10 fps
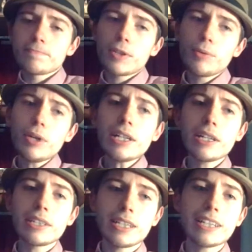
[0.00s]
Well,
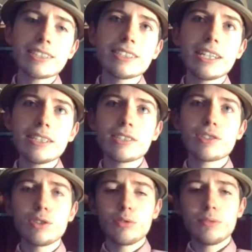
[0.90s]
as I said, that's
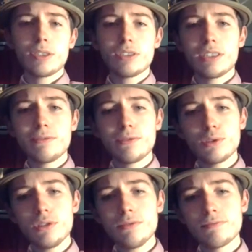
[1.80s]
all we've got time
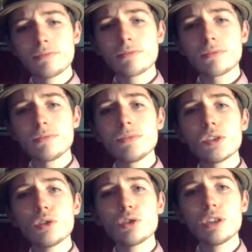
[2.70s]
for.
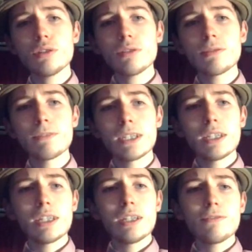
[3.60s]
So,
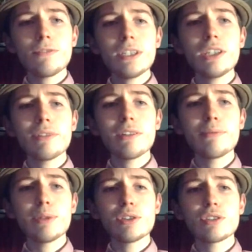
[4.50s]
thank you very
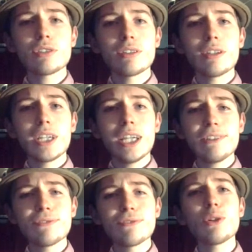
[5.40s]
much
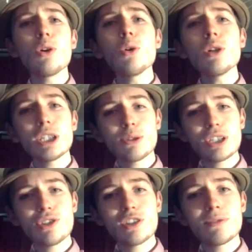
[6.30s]
for all the
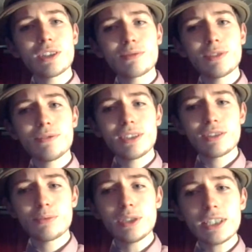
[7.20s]
questions you've asked me for
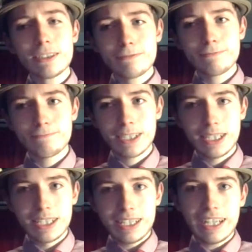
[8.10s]
this week.
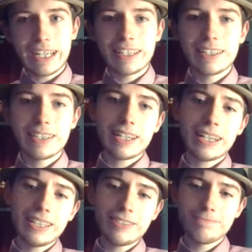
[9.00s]
And
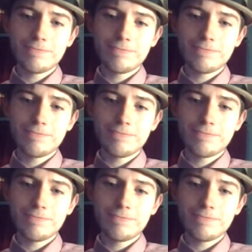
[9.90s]
I